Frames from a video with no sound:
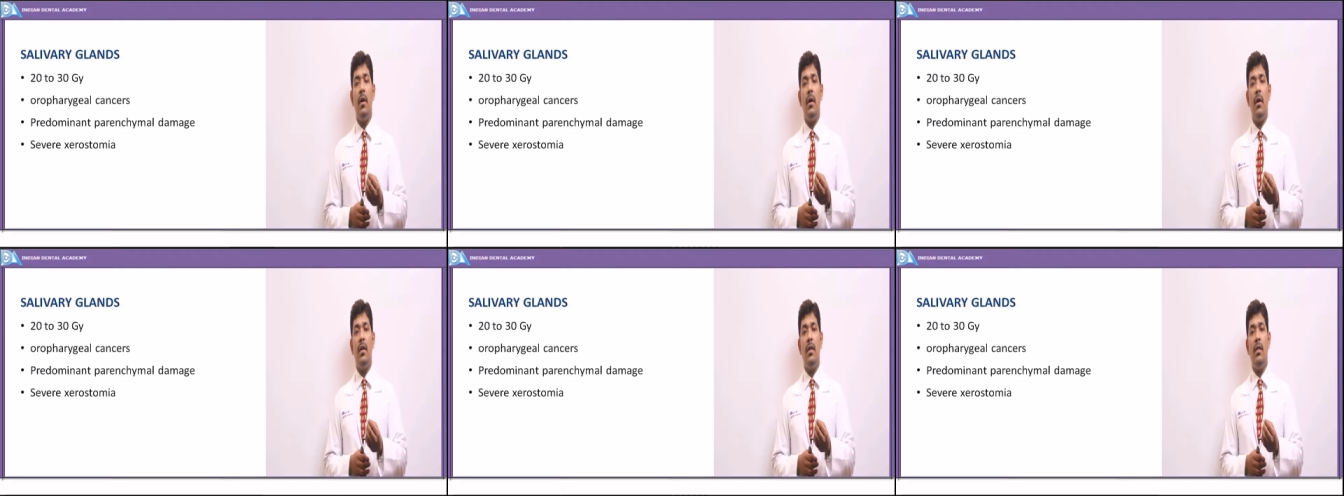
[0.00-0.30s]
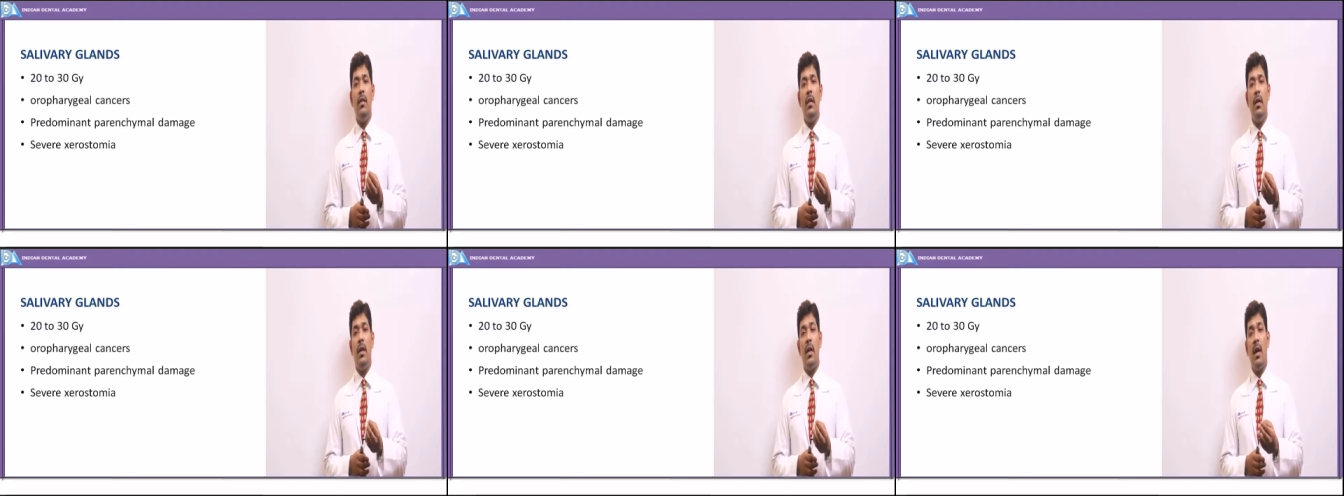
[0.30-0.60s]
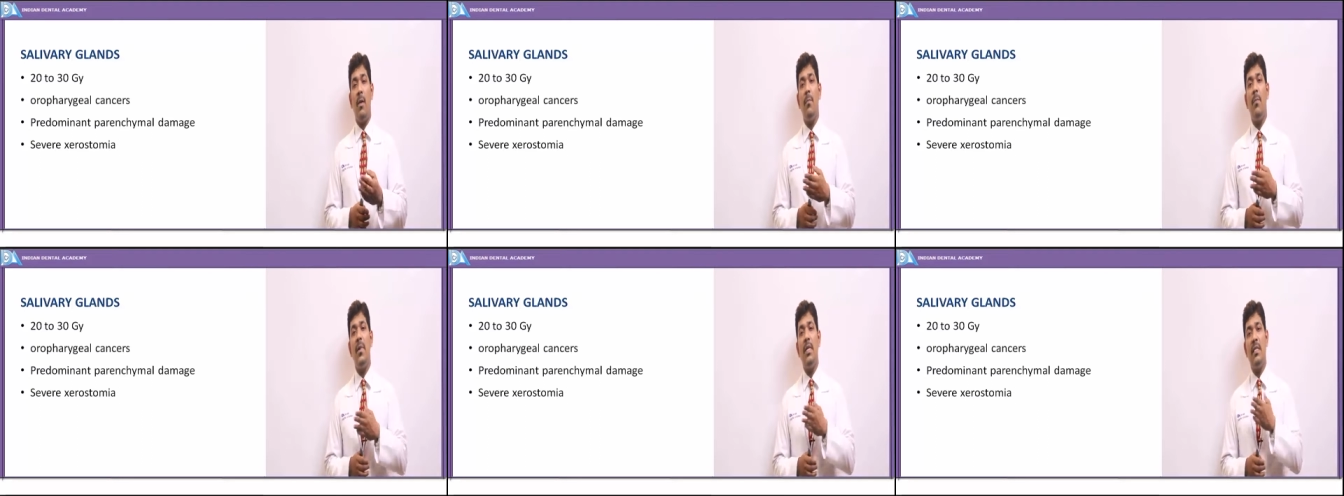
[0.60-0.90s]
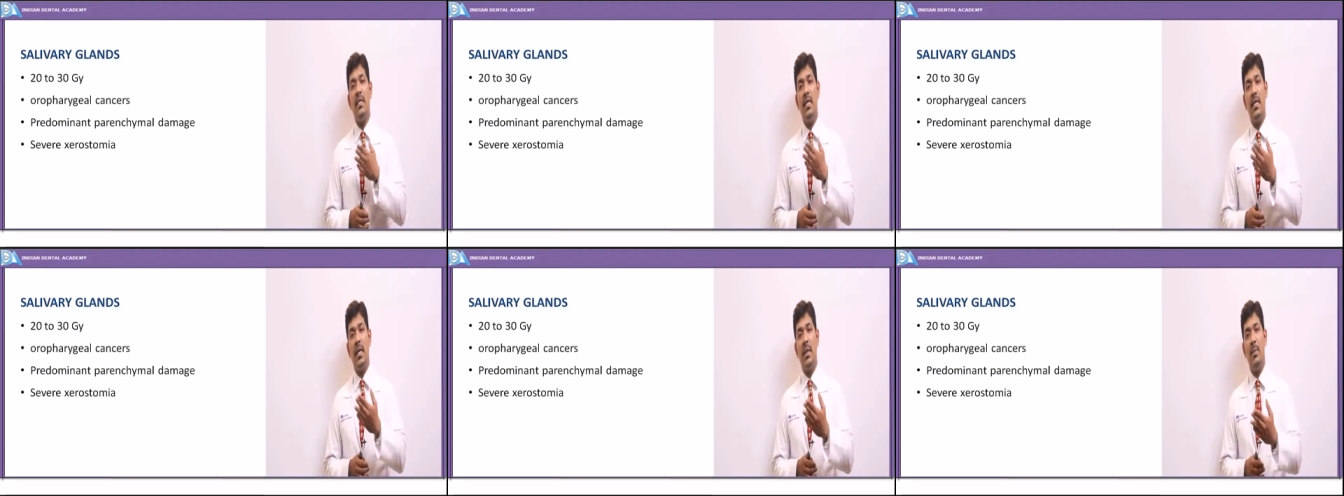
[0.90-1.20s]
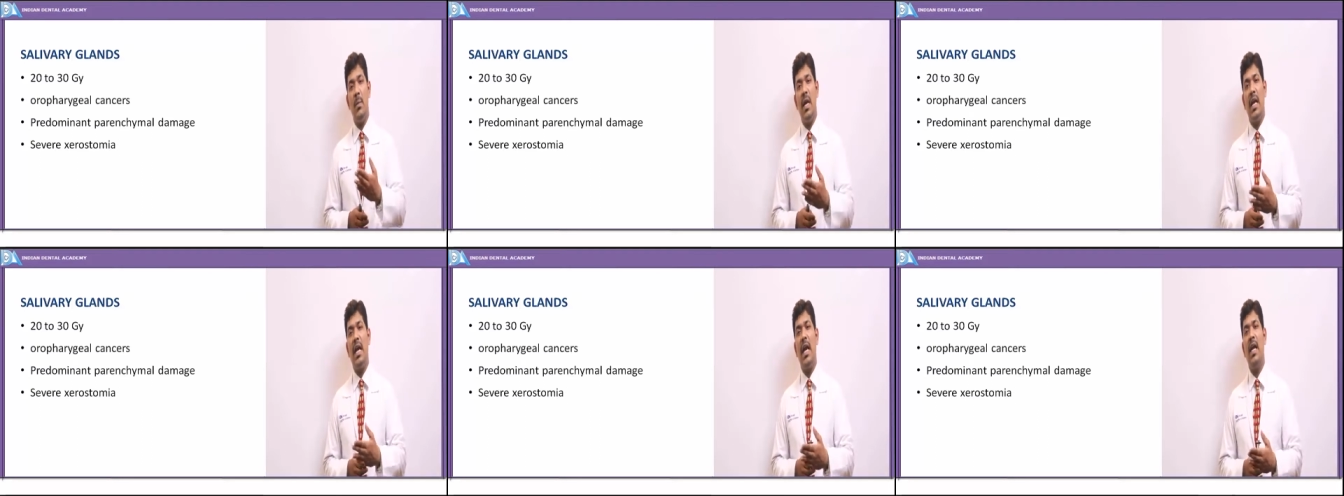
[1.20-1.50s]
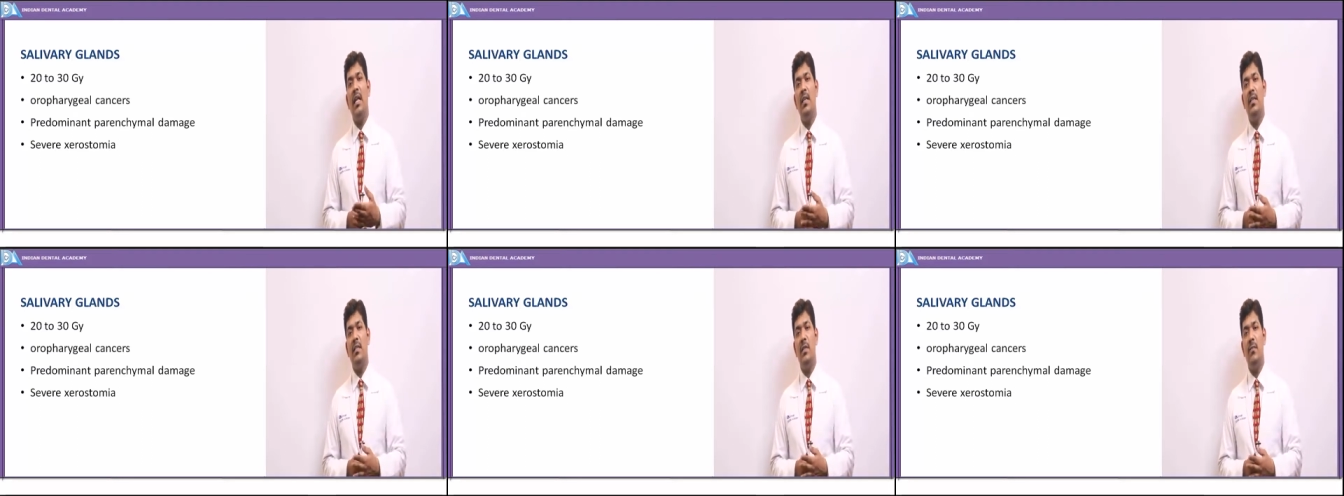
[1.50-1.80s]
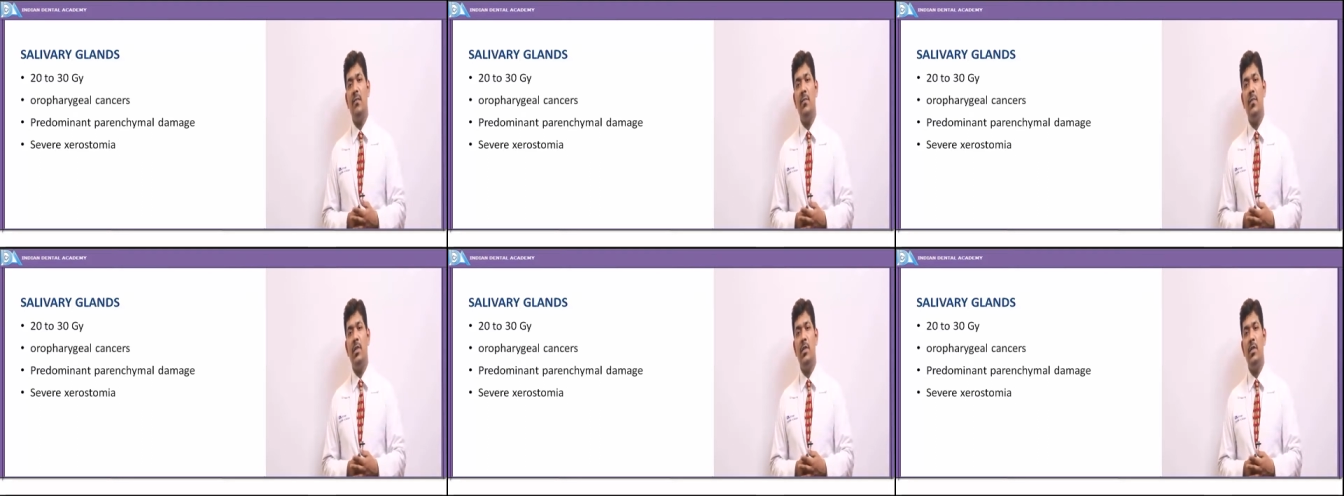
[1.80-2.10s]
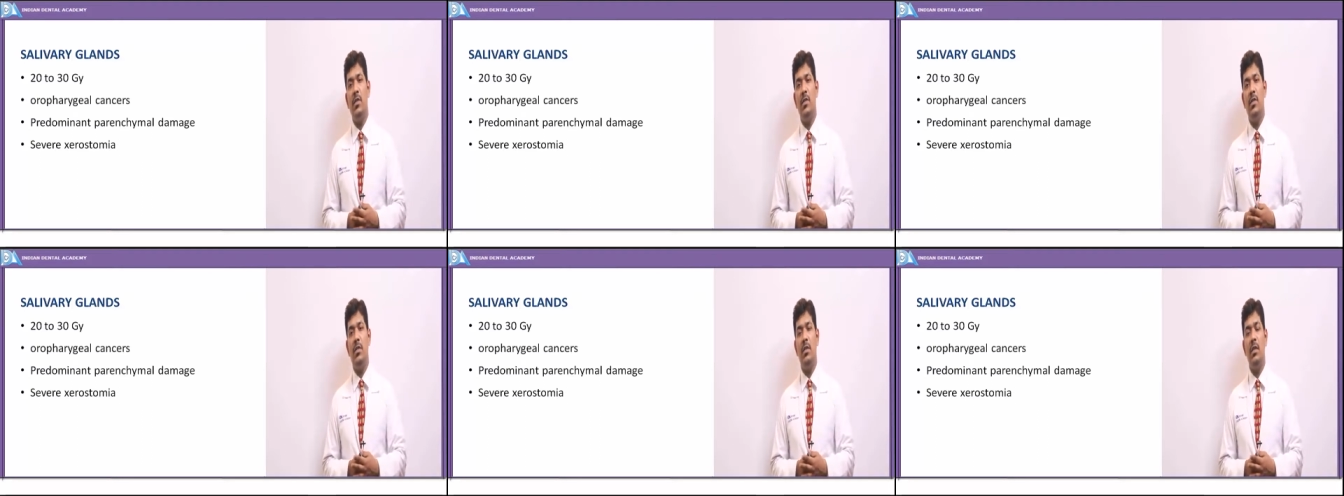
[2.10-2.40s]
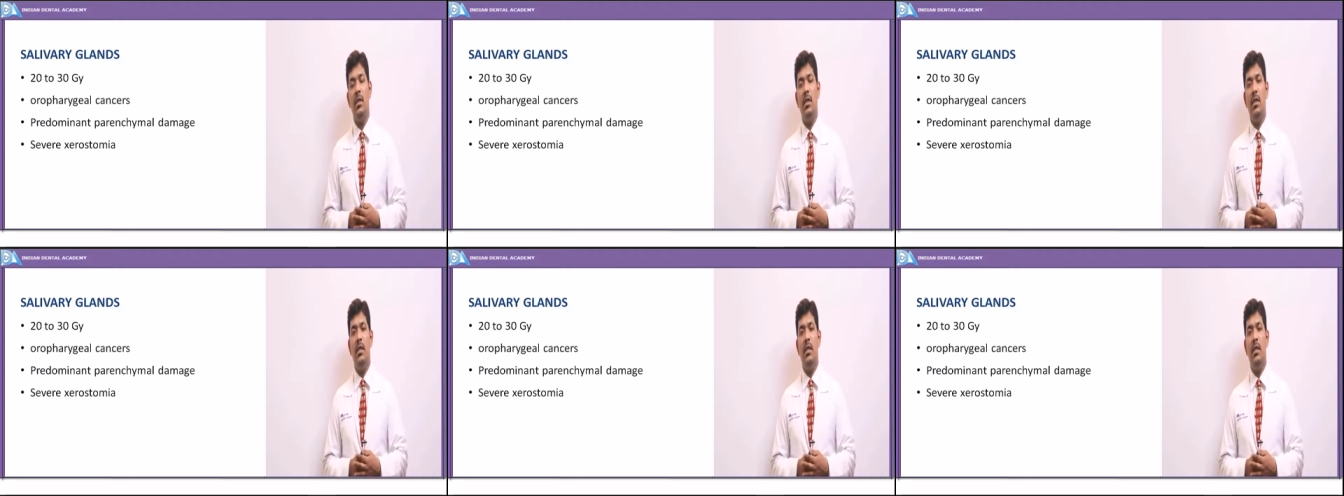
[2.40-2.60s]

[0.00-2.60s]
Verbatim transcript: uh, the compensatory mechanism which is